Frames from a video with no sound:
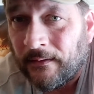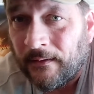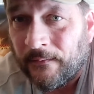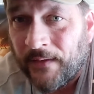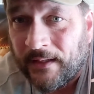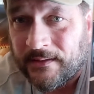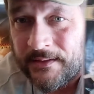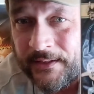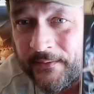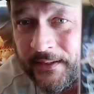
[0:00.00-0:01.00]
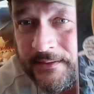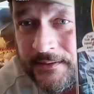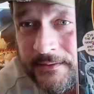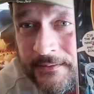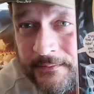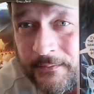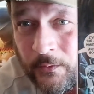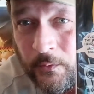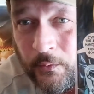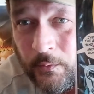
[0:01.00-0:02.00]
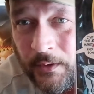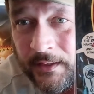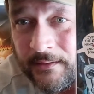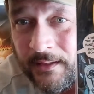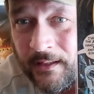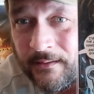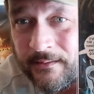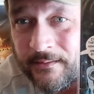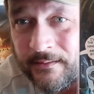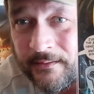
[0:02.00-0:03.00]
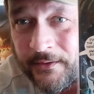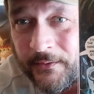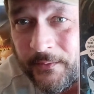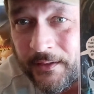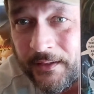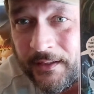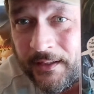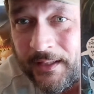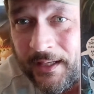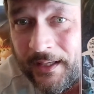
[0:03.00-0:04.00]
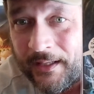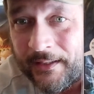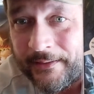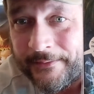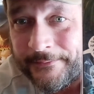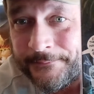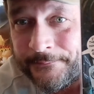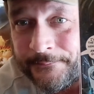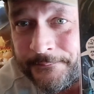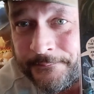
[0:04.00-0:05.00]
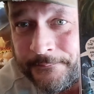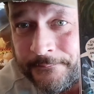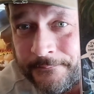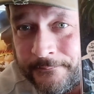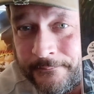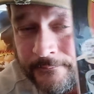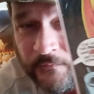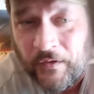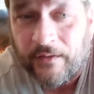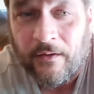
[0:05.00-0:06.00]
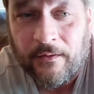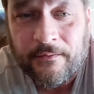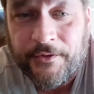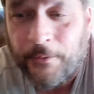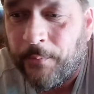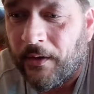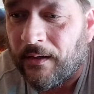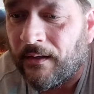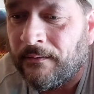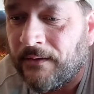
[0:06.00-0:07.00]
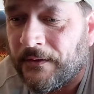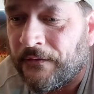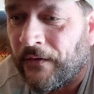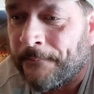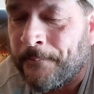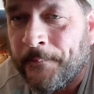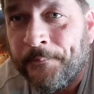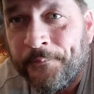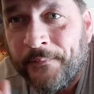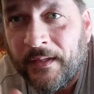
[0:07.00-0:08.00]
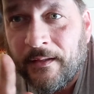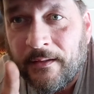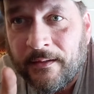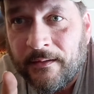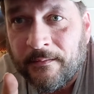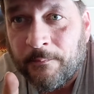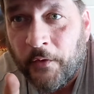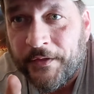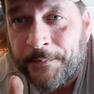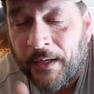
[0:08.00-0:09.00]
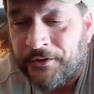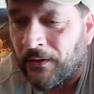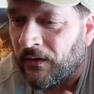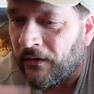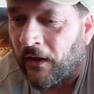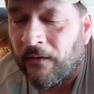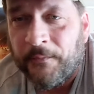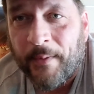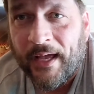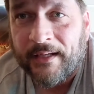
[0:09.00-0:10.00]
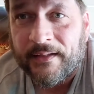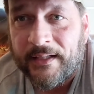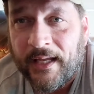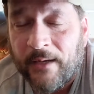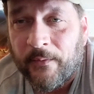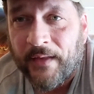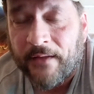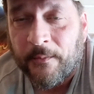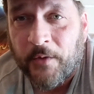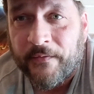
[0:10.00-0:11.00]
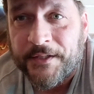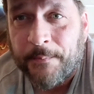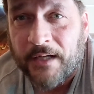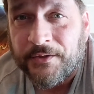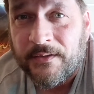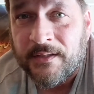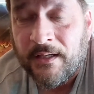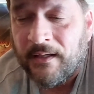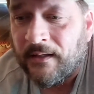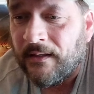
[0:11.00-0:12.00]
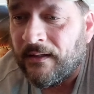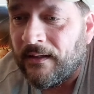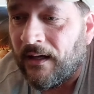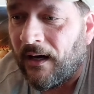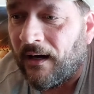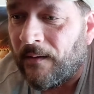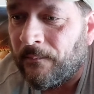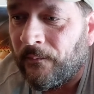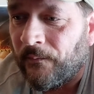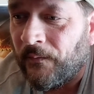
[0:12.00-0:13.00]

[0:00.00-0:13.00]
of that series. Oh, look at that! You are gonna die. Fun little 2-parter. That was fun. Movie special. Loved back in the day when they had the movie specials. Krull,